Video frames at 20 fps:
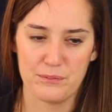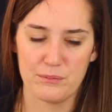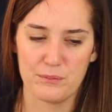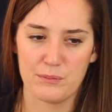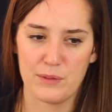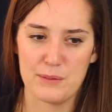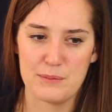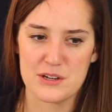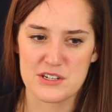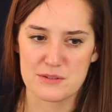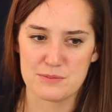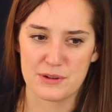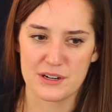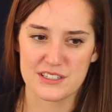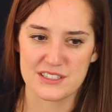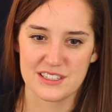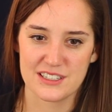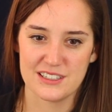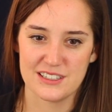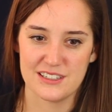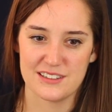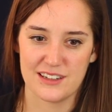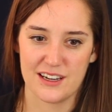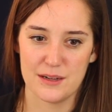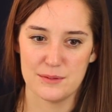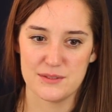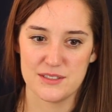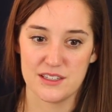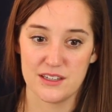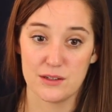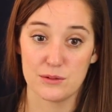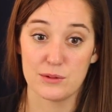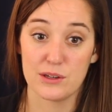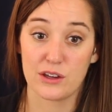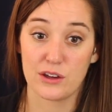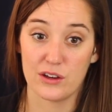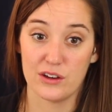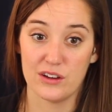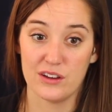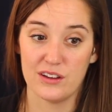my mission president at the time said that we
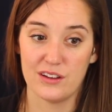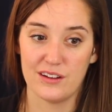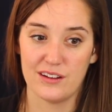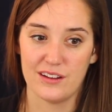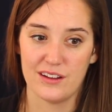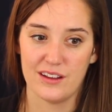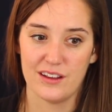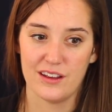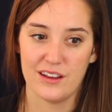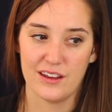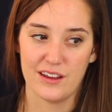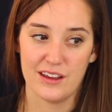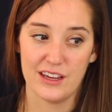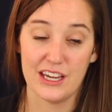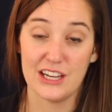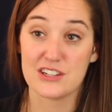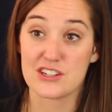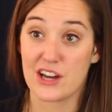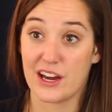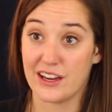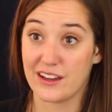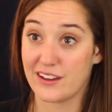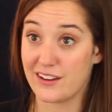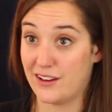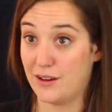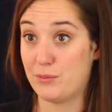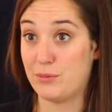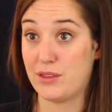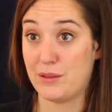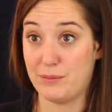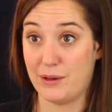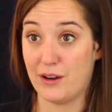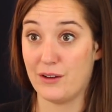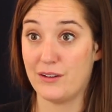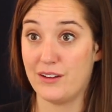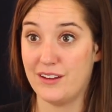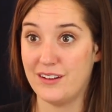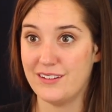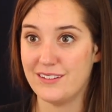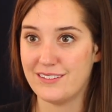could hitchhike up the
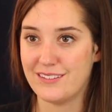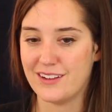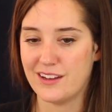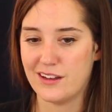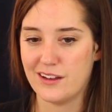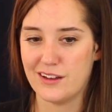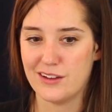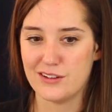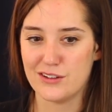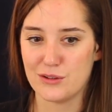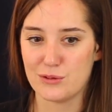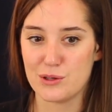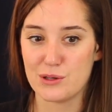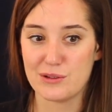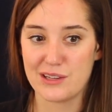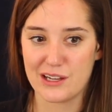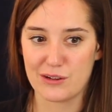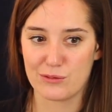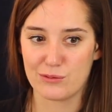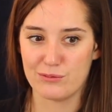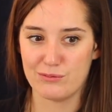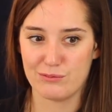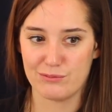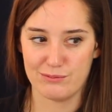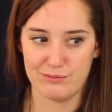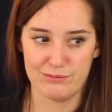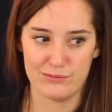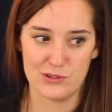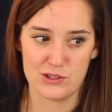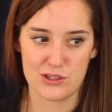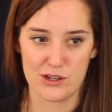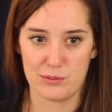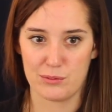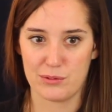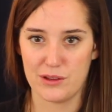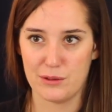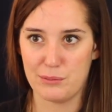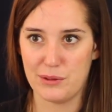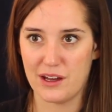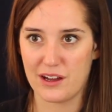mountain. So we would like jump
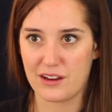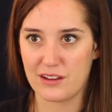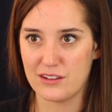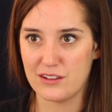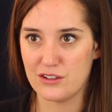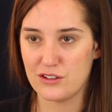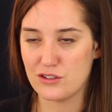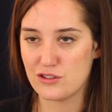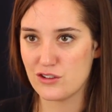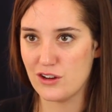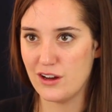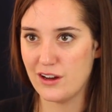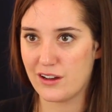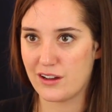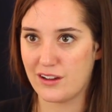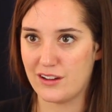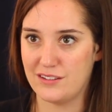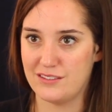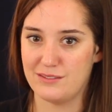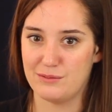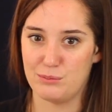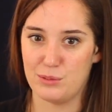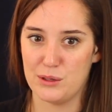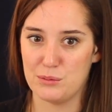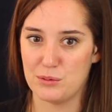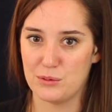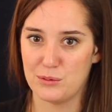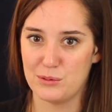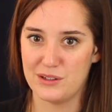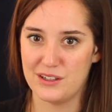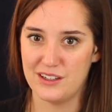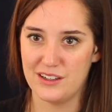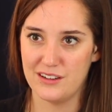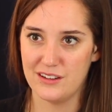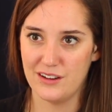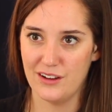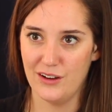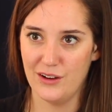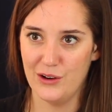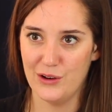in the back of this truck, and people we
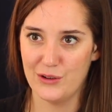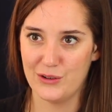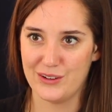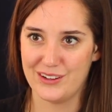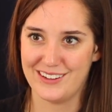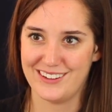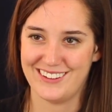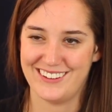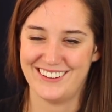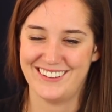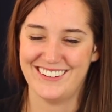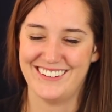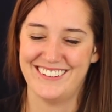didn't know, and